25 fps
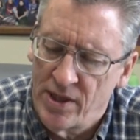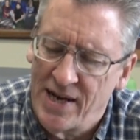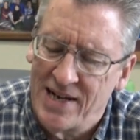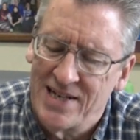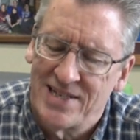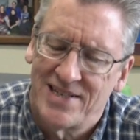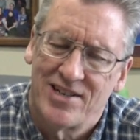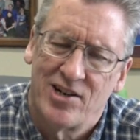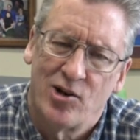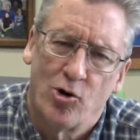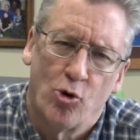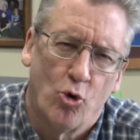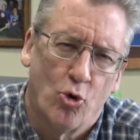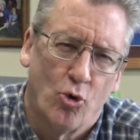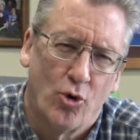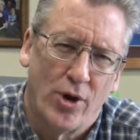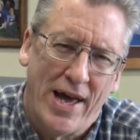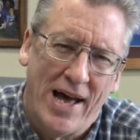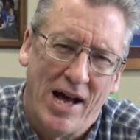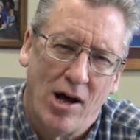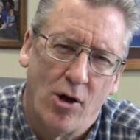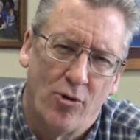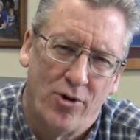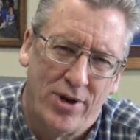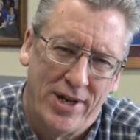that's an old,
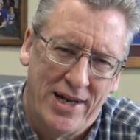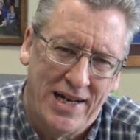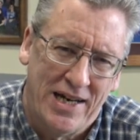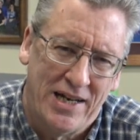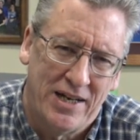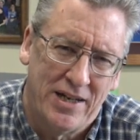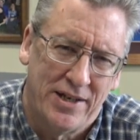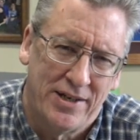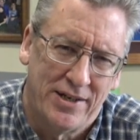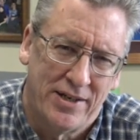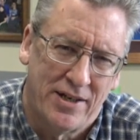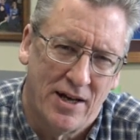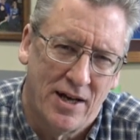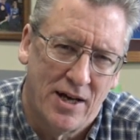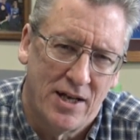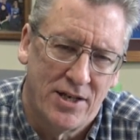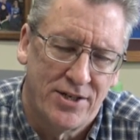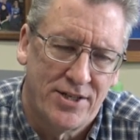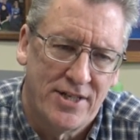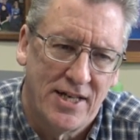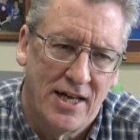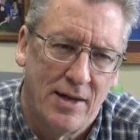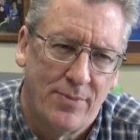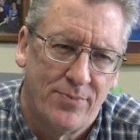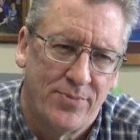outdated
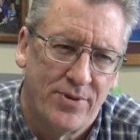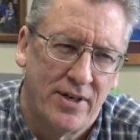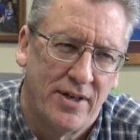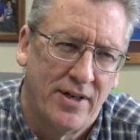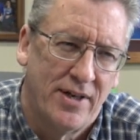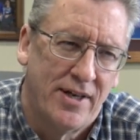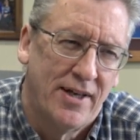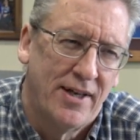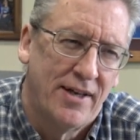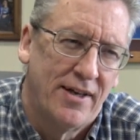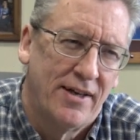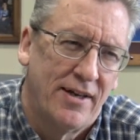concept, and